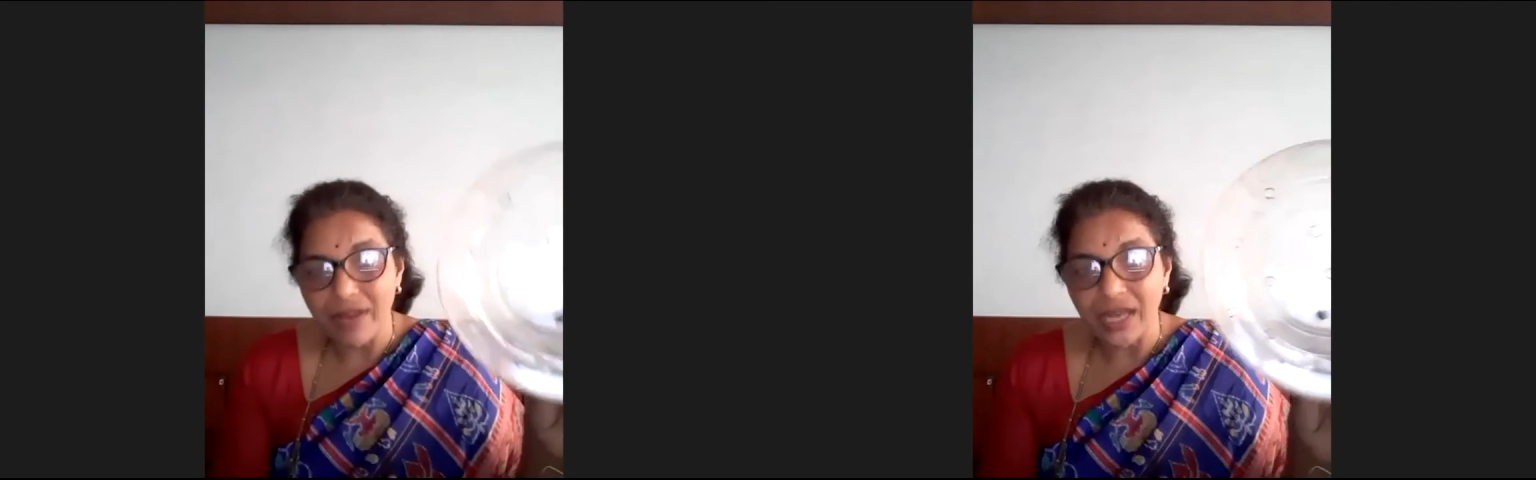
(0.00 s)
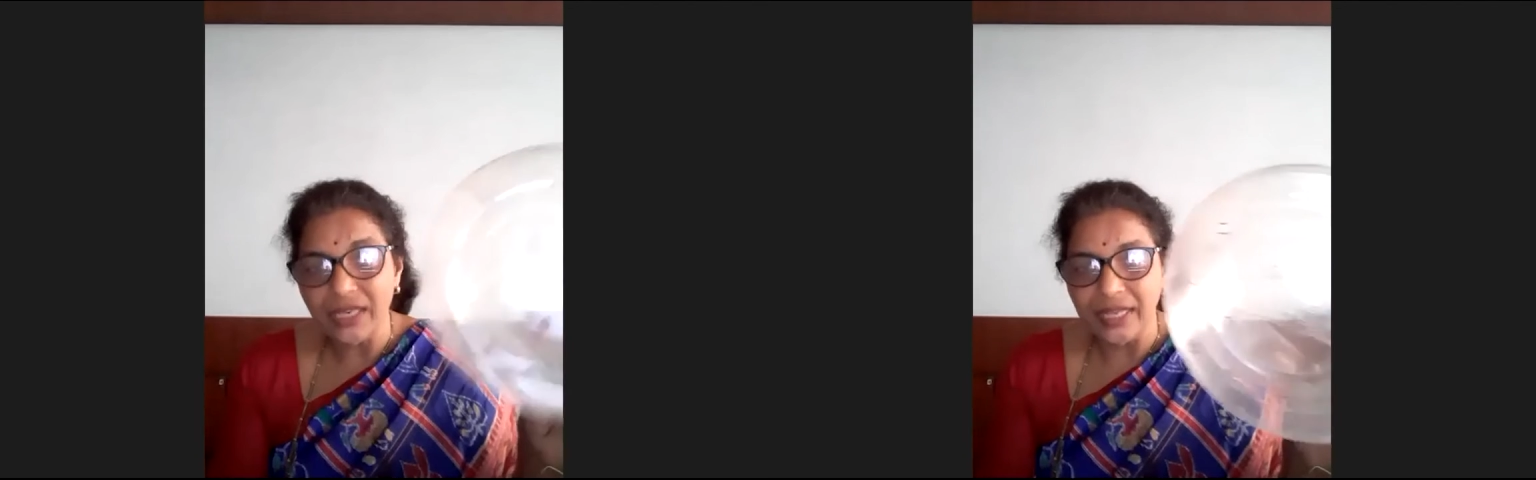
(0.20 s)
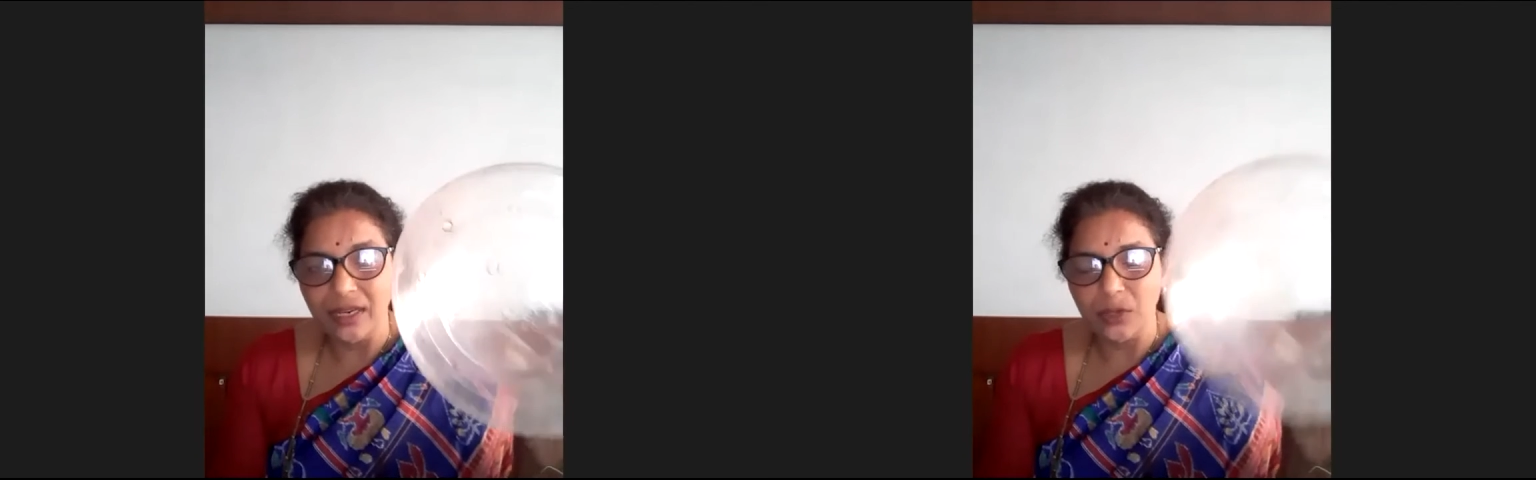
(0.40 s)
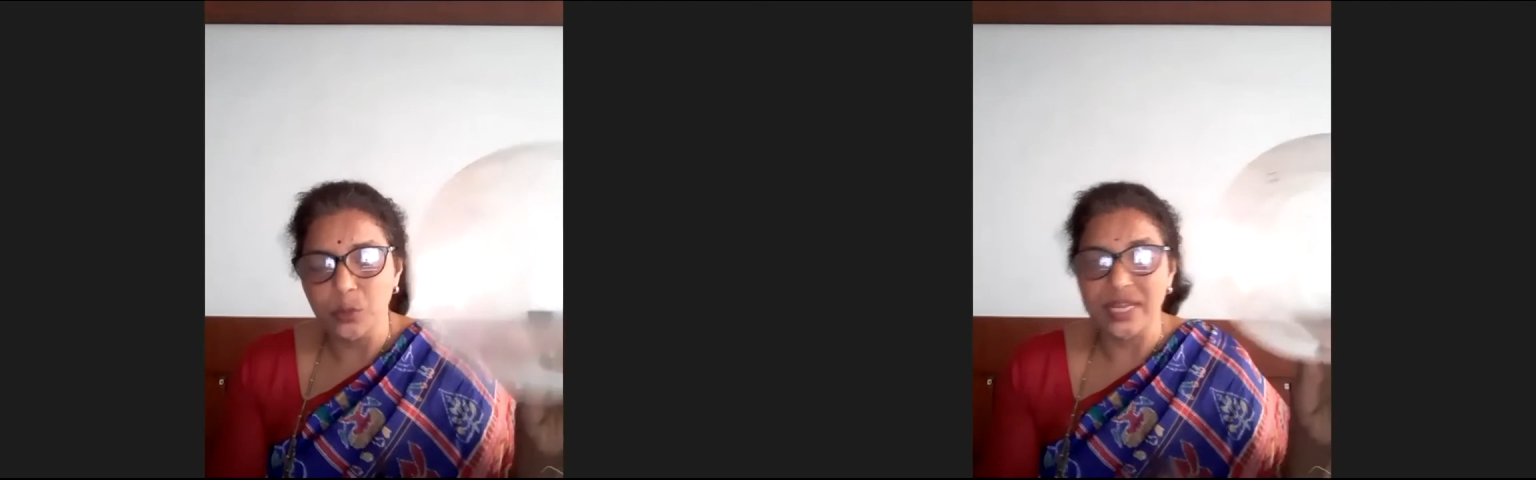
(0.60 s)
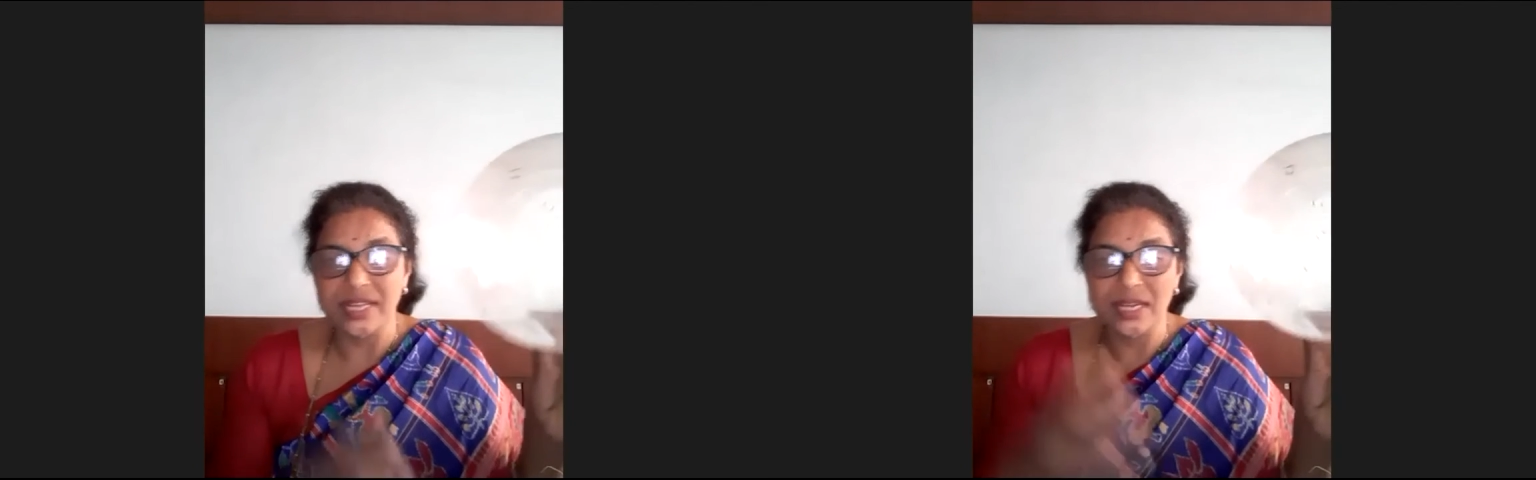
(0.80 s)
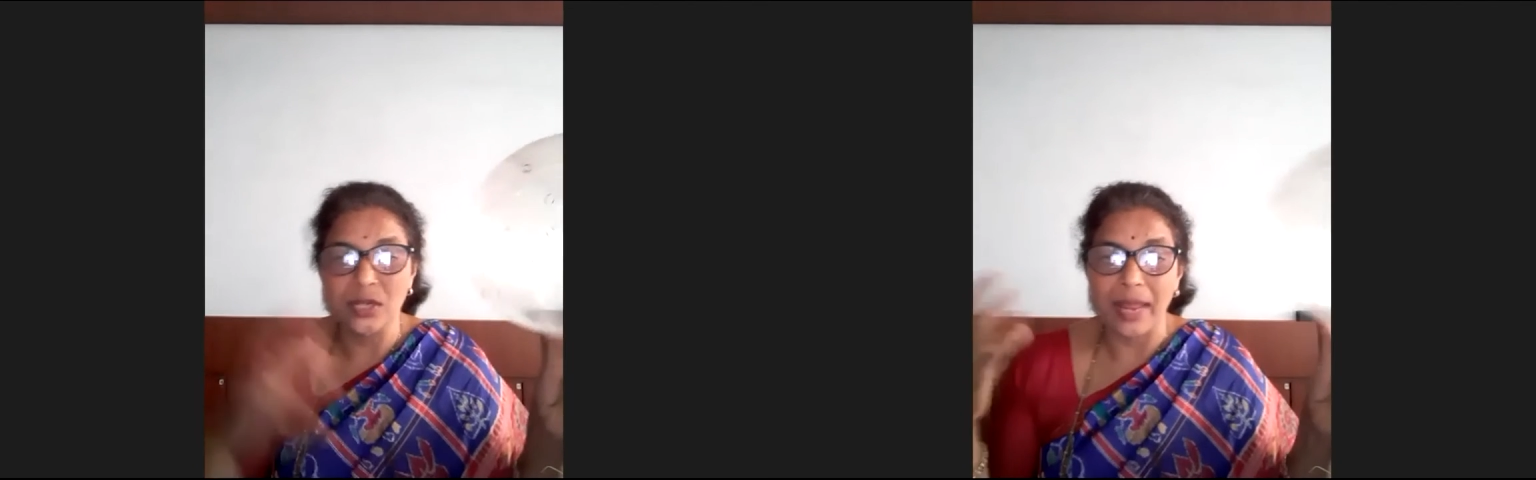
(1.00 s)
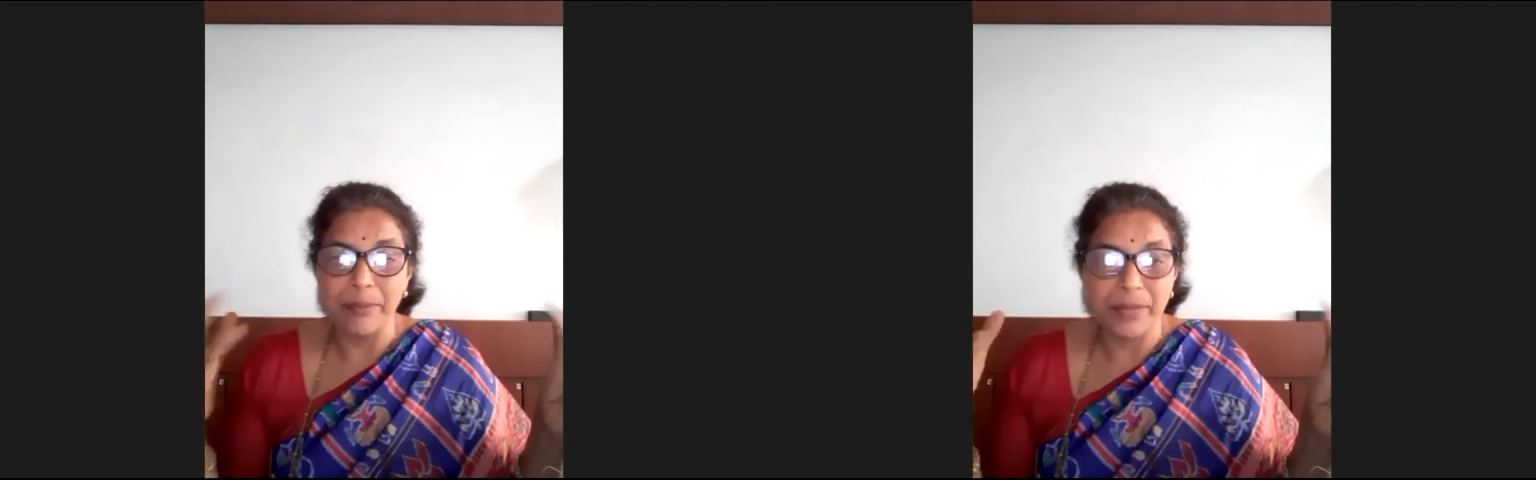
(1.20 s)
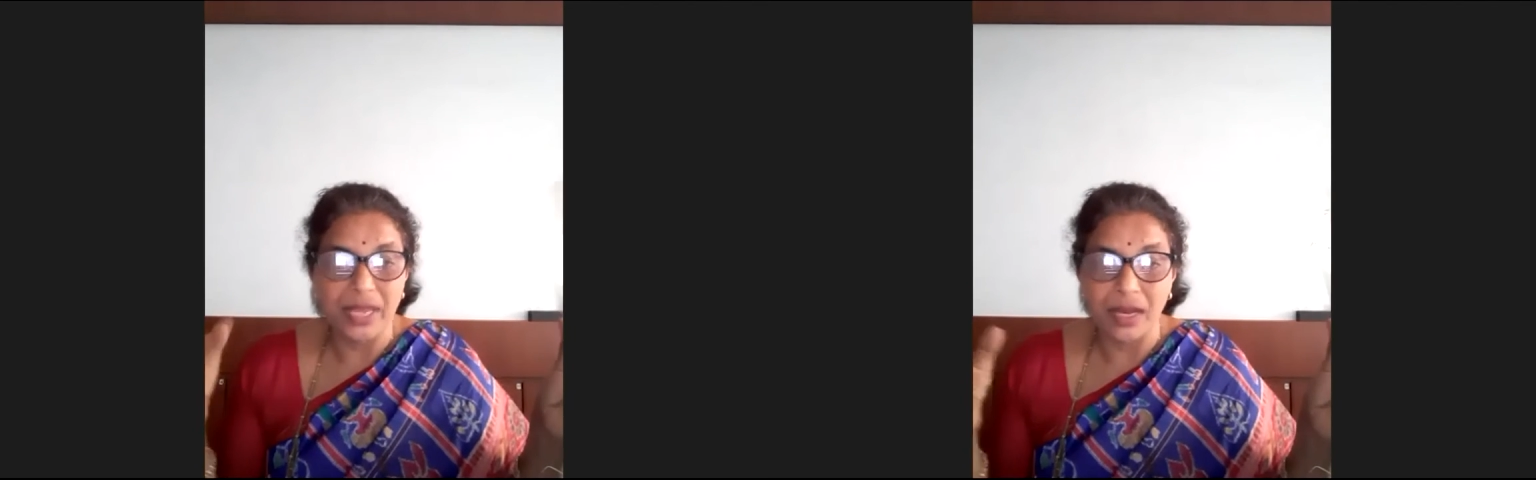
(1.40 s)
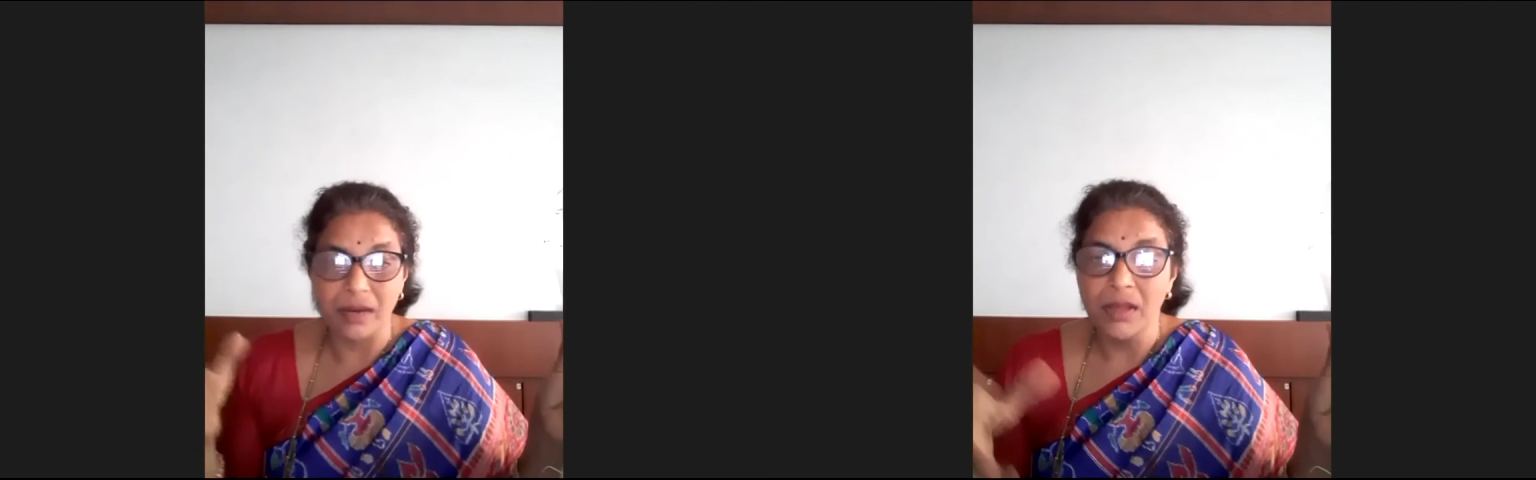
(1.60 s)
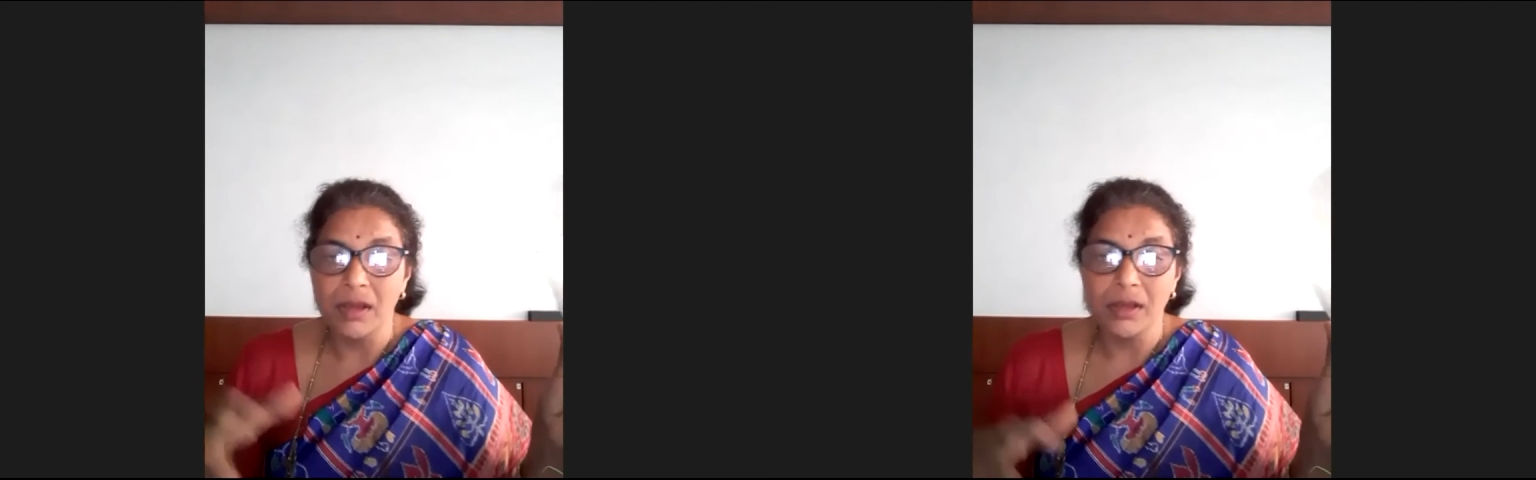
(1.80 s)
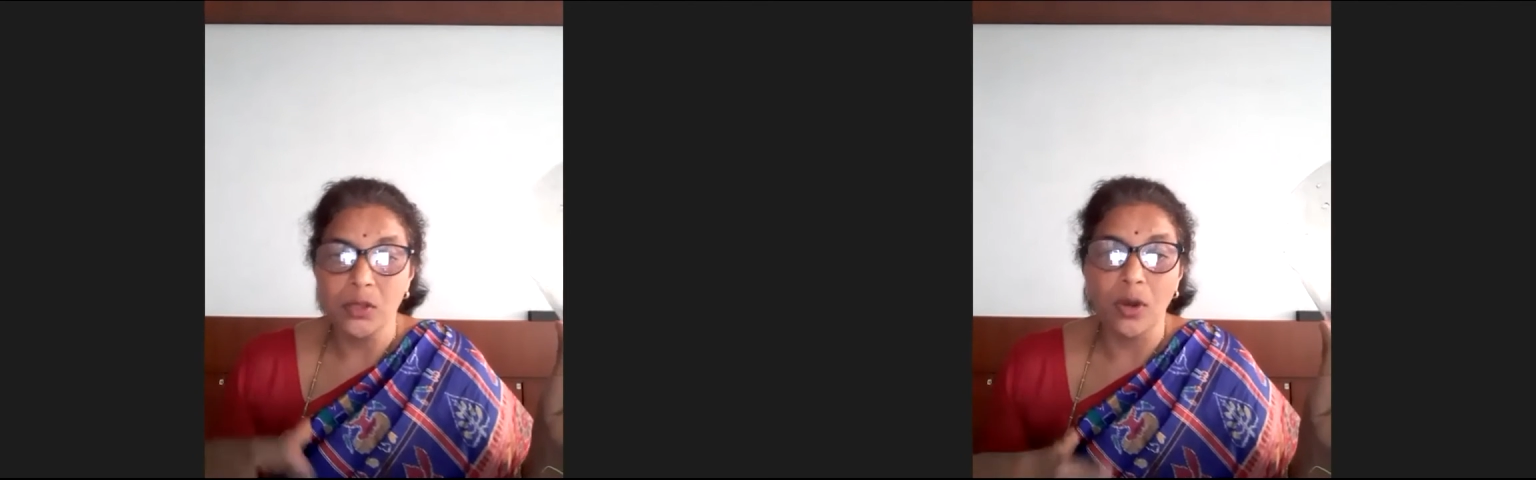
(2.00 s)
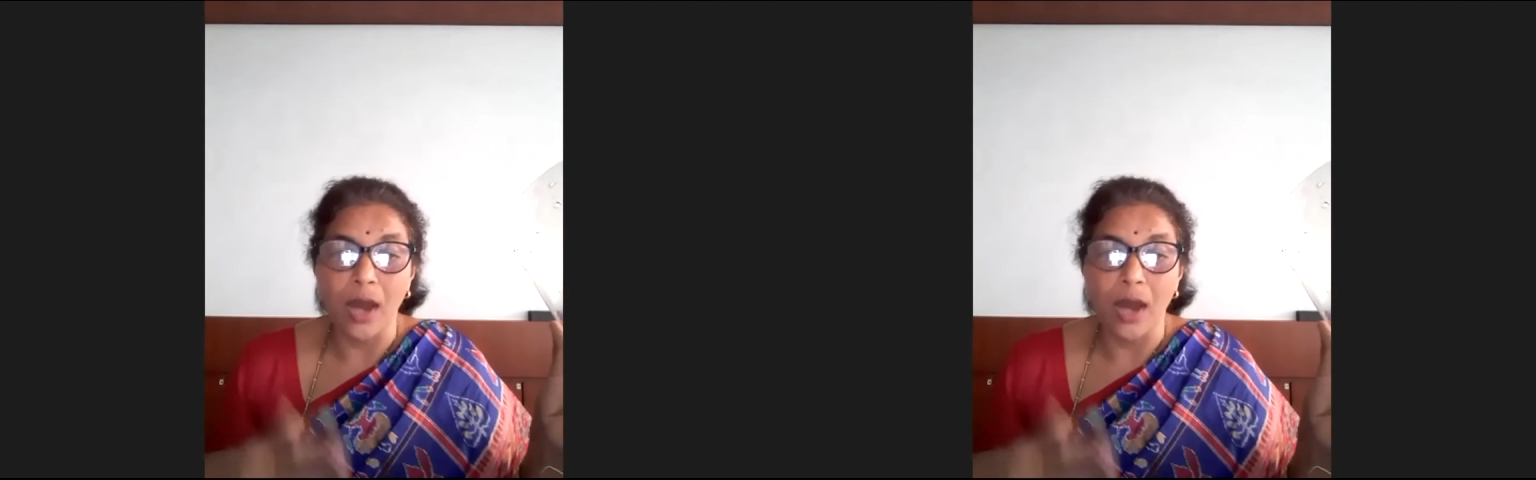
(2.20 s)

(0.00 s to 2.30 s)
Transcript: container you take, it can be a you know,